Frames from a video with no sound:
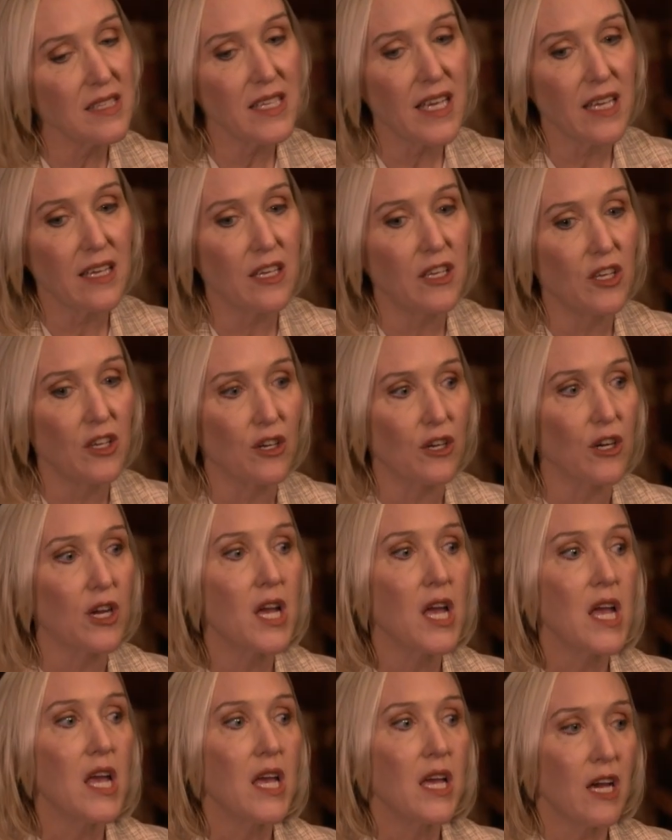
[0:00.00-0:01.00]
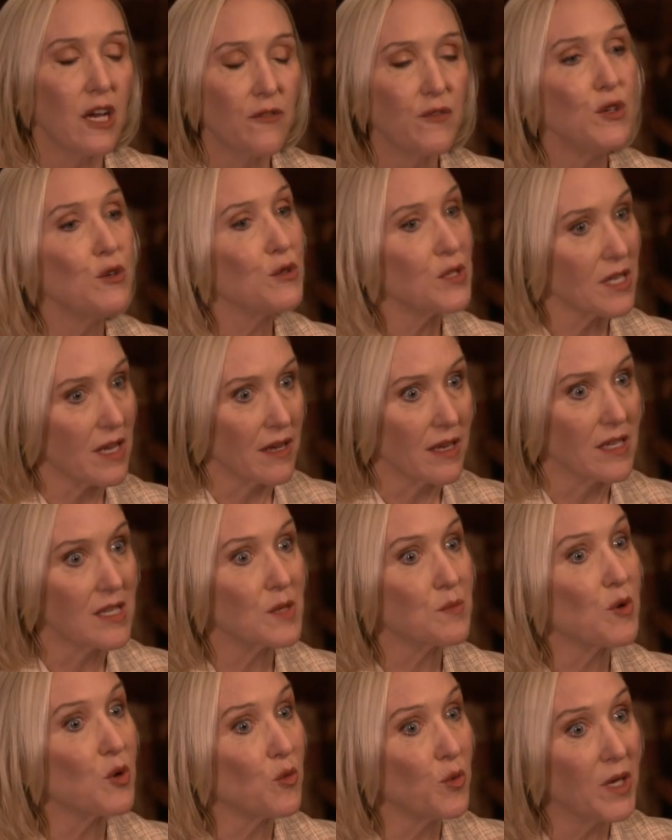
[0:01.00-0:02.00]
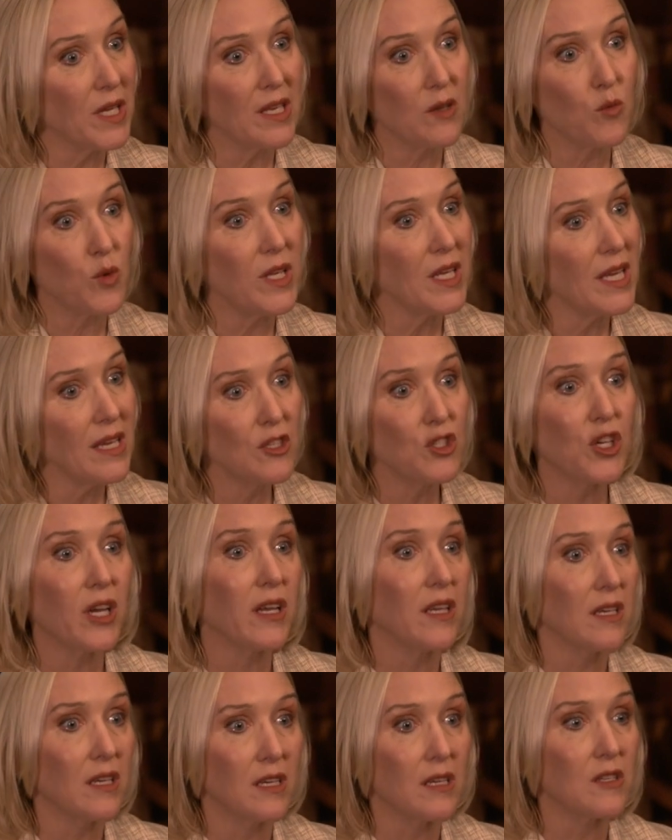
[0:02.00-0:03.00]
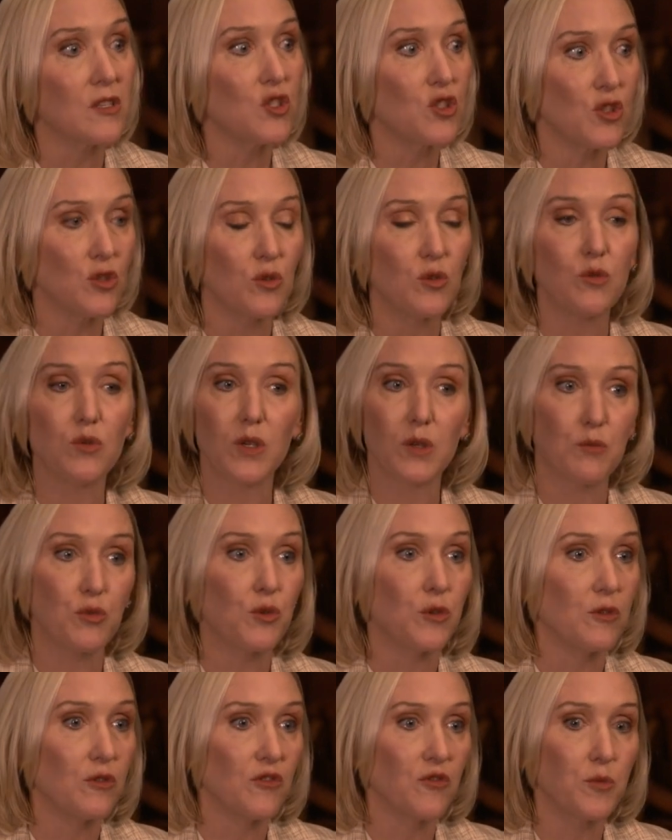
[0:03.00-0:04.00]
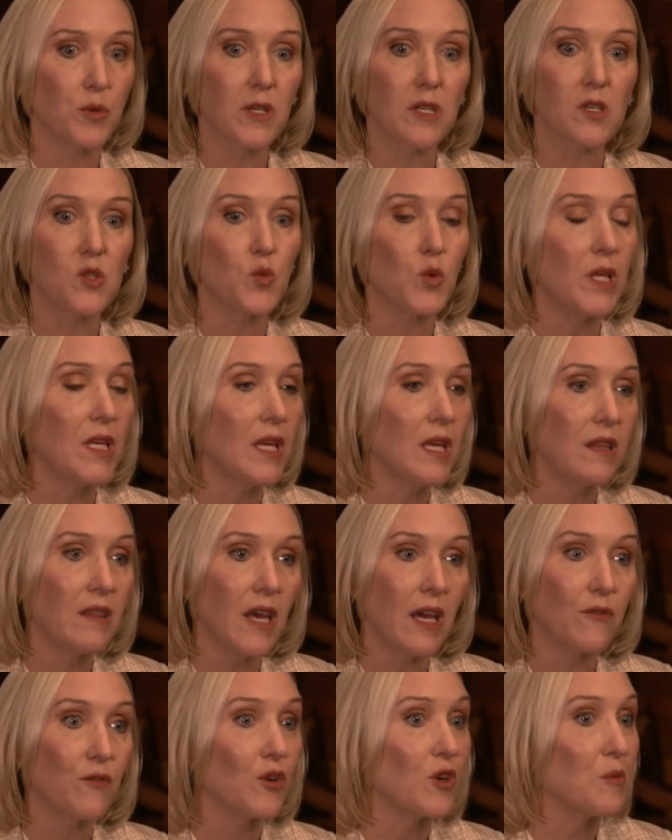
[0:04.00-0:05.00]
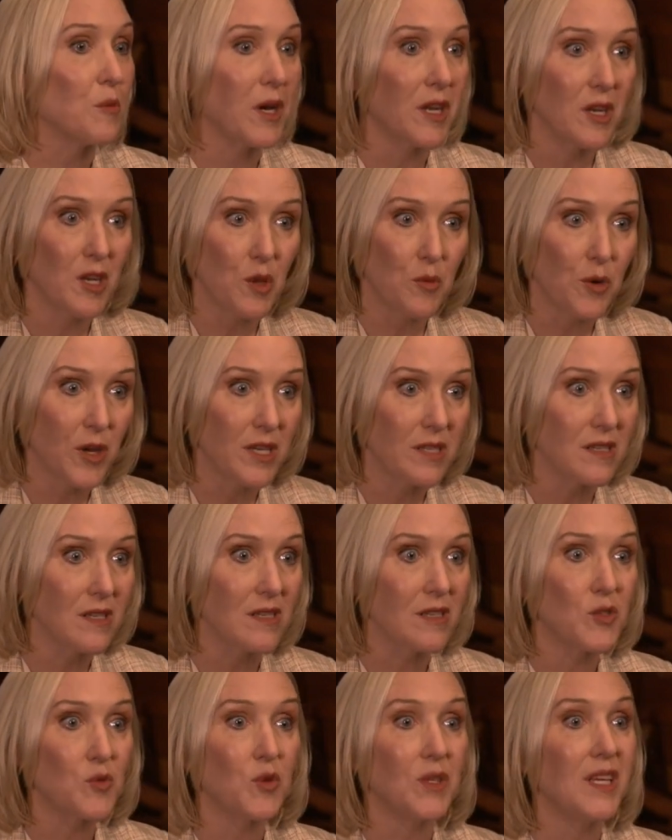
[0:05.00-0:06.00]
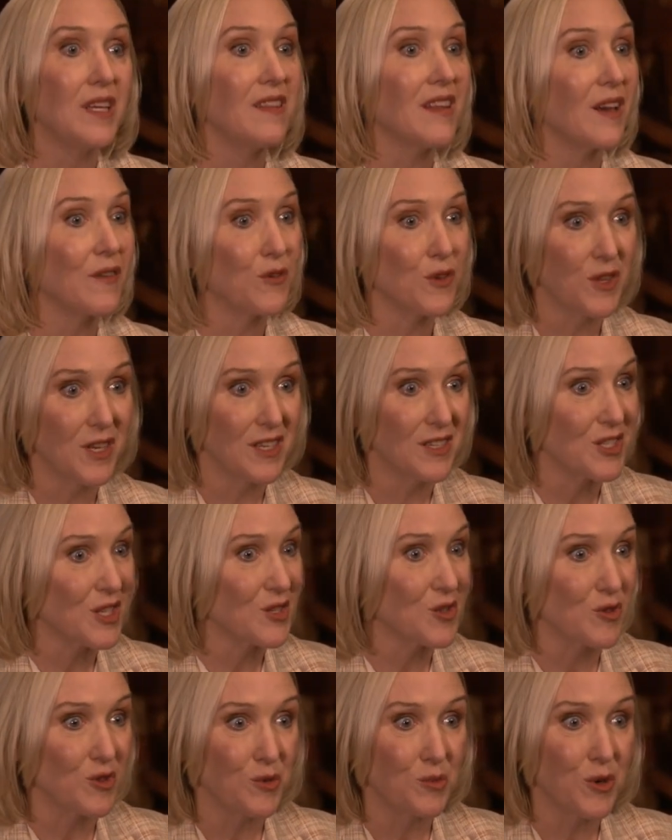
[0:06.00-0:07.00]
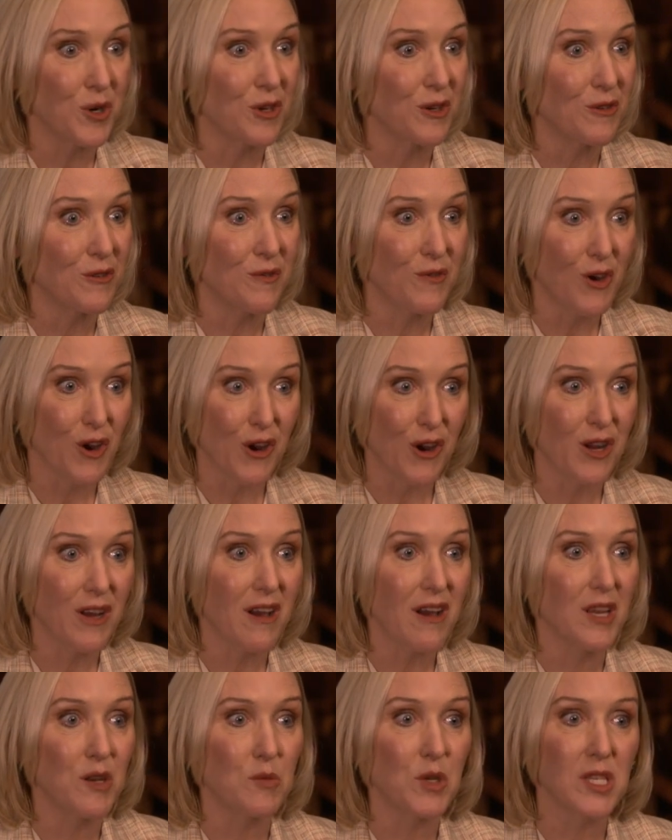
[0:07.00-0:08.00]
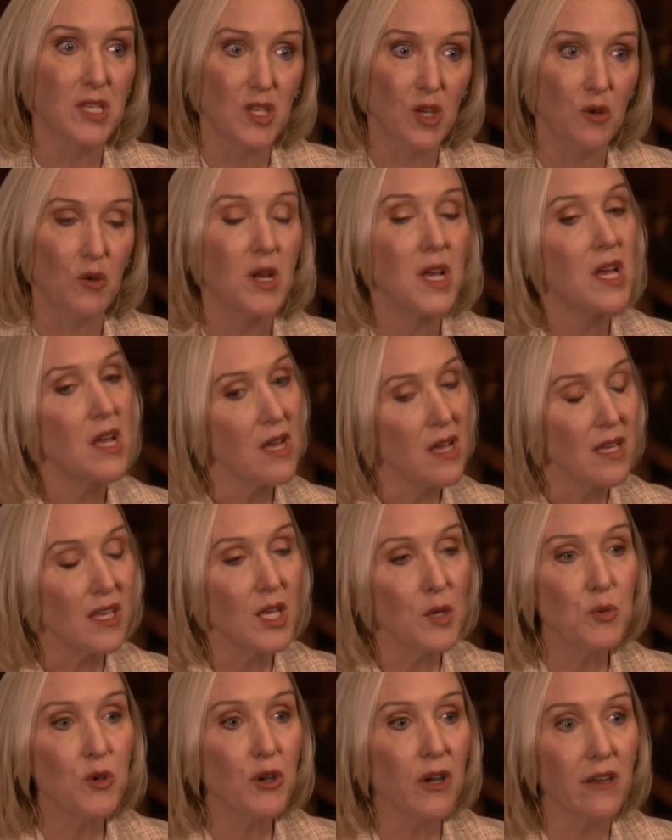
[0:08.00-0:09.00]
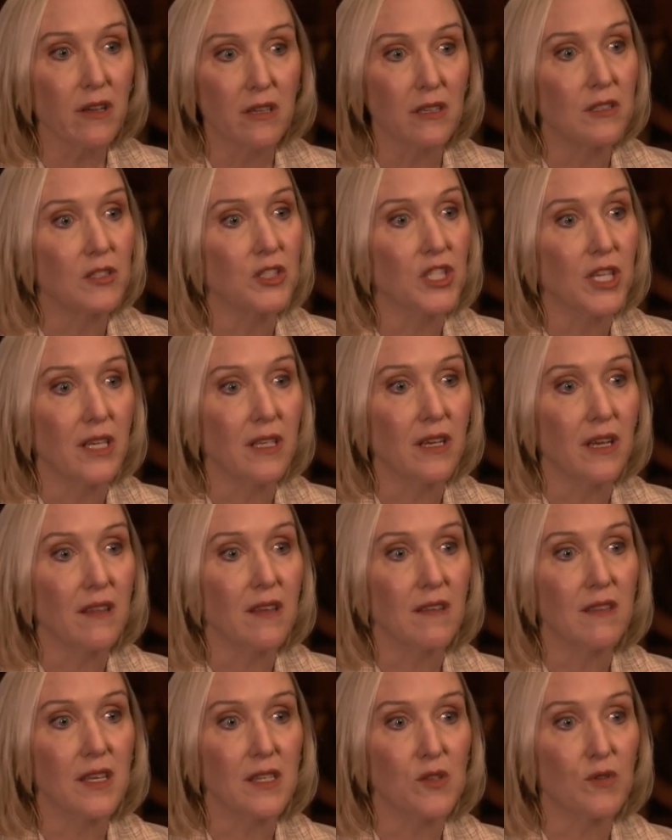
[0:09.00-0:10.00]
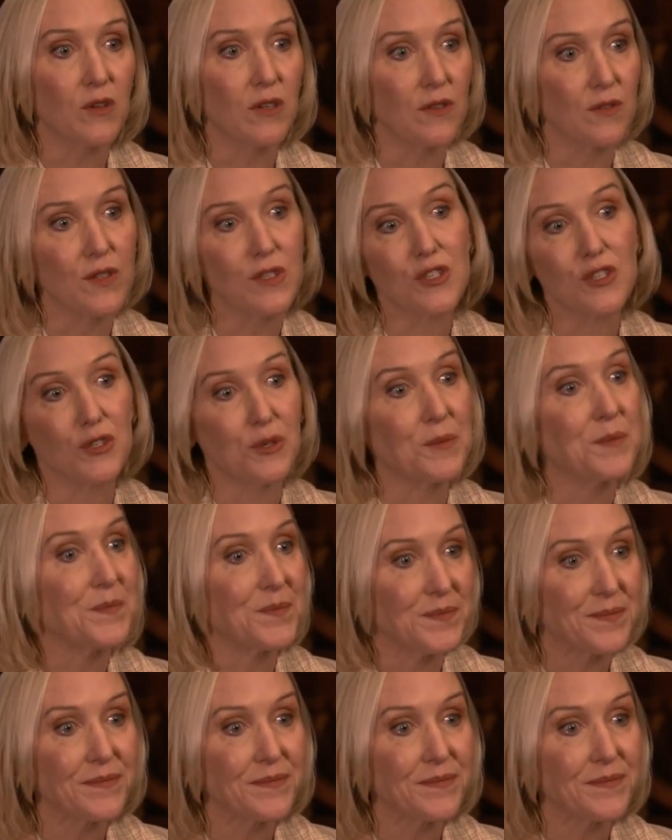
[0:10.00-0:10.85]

can take a year. A few signs, but we we need China to improve because we need that for commodity prices. We need that for the industrial part of our economy. So, keep your eye on China. I think that's relevant too.